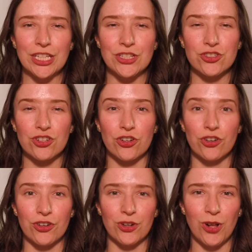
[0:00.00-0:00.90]

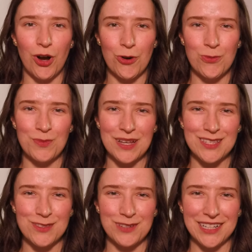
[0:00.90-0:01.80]
internal home
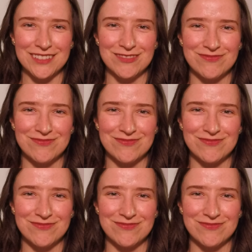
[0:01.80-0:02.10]
as well.